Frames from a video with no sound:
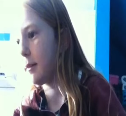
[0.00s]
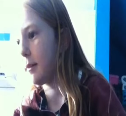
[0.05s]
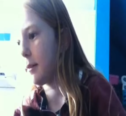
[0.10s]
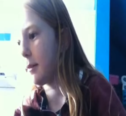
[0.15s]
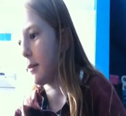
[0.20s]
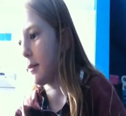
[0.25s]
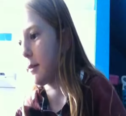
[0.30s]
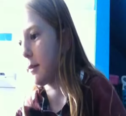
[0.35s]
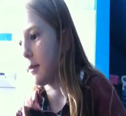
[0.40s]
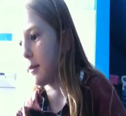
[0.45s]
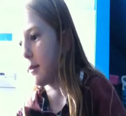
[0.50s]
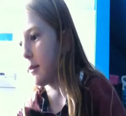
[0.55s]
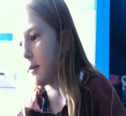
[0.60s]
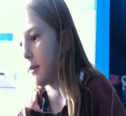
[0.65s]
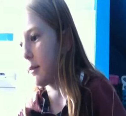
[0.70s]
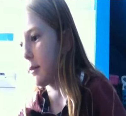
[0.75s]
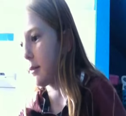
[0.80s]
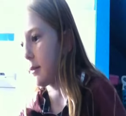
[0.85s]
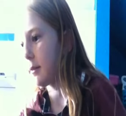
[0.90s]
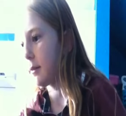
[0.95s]

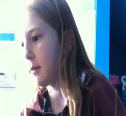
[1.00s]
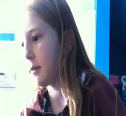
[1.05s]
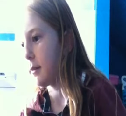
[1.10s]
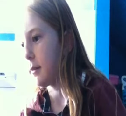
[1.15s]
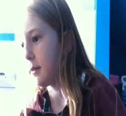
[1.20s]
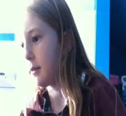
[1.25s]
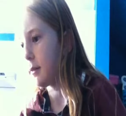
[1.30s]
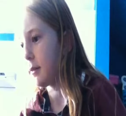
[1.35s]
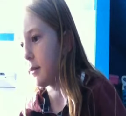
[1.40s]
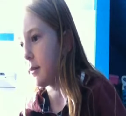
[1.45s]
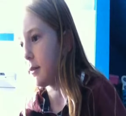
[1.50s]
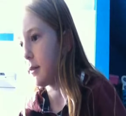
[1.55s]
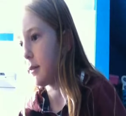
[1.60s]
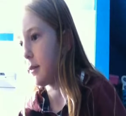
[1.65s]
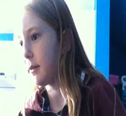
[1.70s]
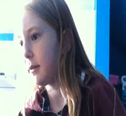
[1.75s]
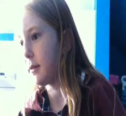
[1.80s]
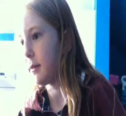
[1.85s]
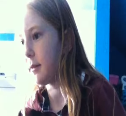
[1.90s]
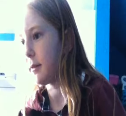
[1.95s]

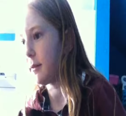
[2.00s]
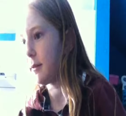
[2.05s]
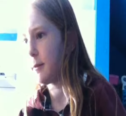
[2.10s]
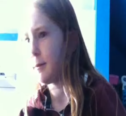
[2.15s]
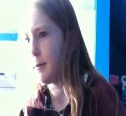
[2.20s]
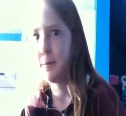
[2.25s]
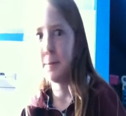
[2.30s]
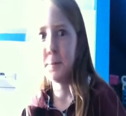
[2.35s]
(silence)